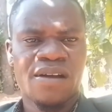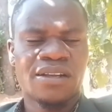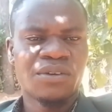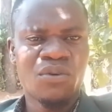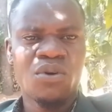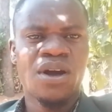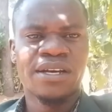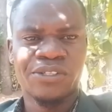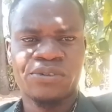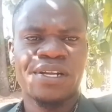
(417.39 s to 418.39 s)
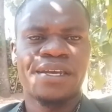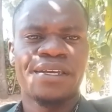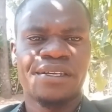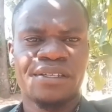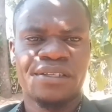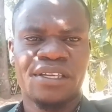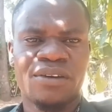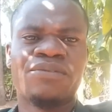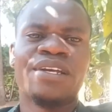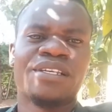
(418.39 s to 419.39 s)
can go astray
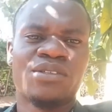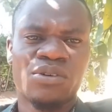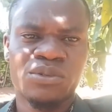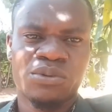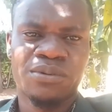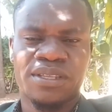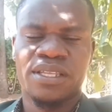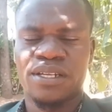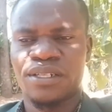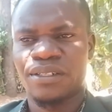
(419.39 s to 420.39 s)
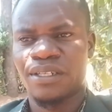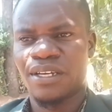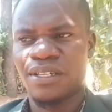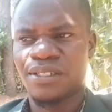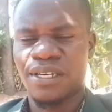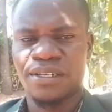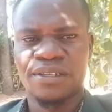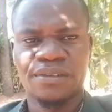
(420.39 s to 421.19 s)
if there is no truth inside.